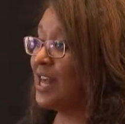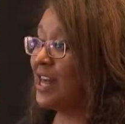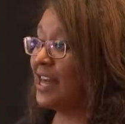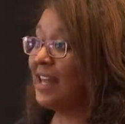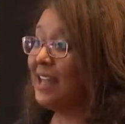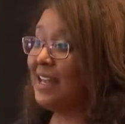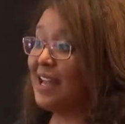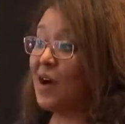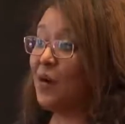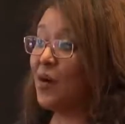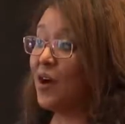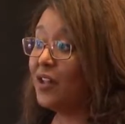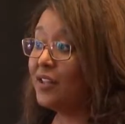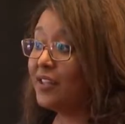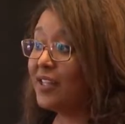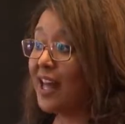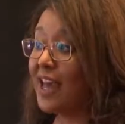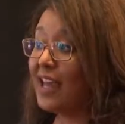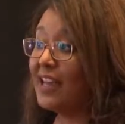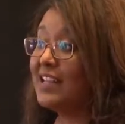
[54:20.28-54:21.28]
And now
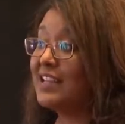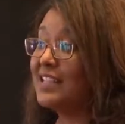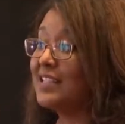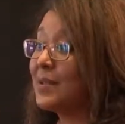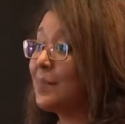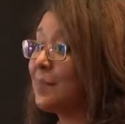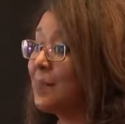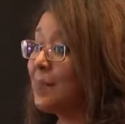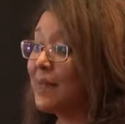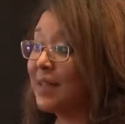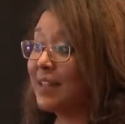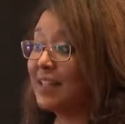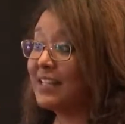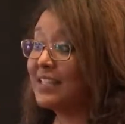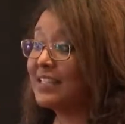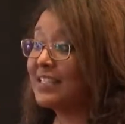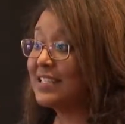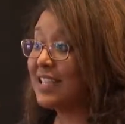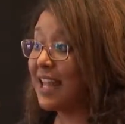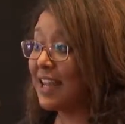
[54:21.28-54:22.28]
online is a
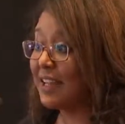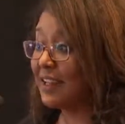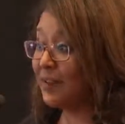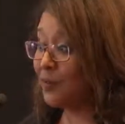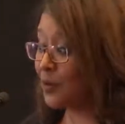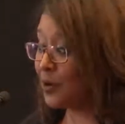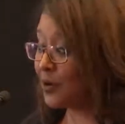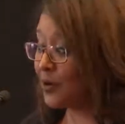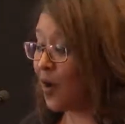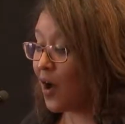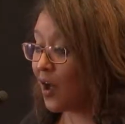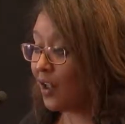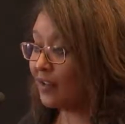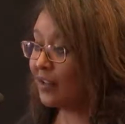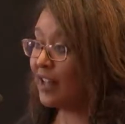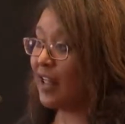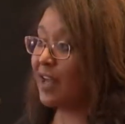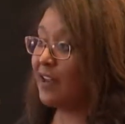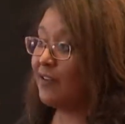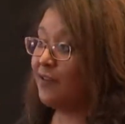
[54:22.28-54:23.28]
It's like we're
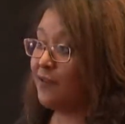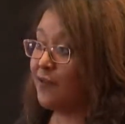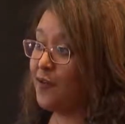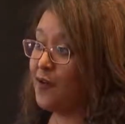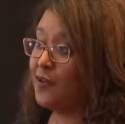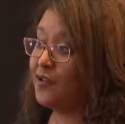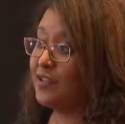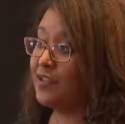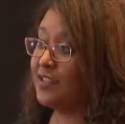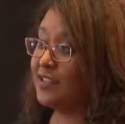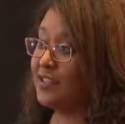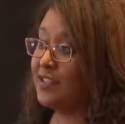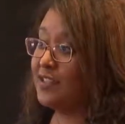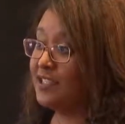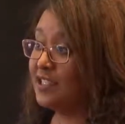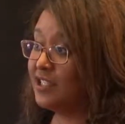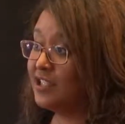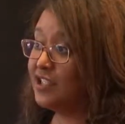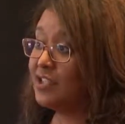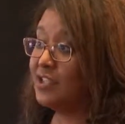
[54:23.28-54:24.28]
online first,
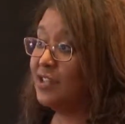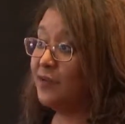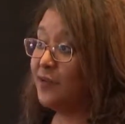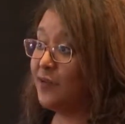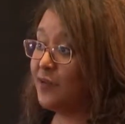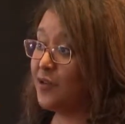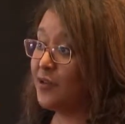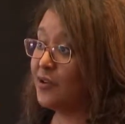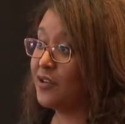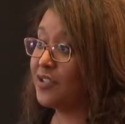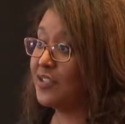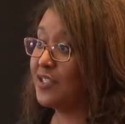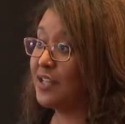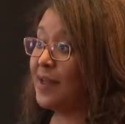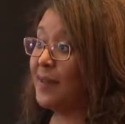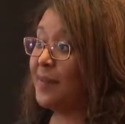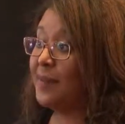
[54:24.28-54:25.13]
digital first,